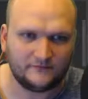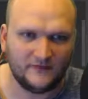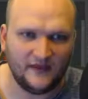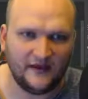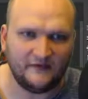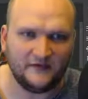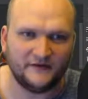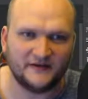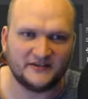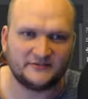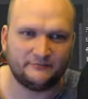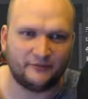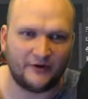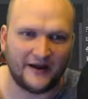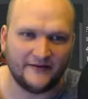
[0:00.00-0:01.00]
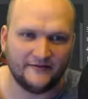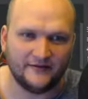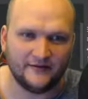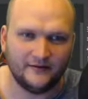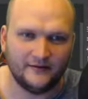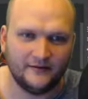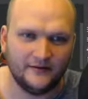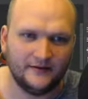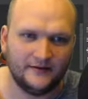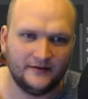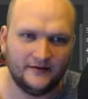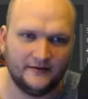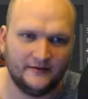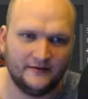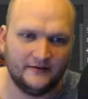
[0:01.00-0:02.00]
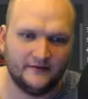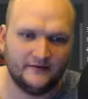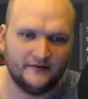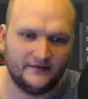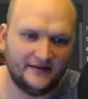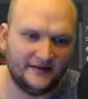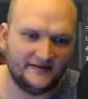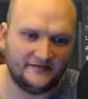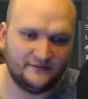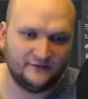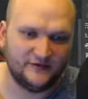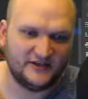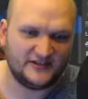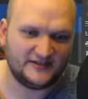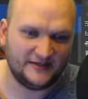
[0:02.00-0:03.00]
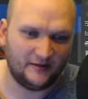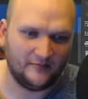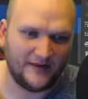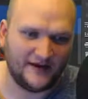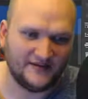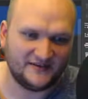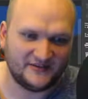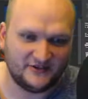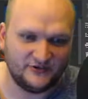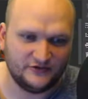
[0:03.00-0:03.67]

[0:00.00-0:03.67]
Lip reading: everything is private, we still managed to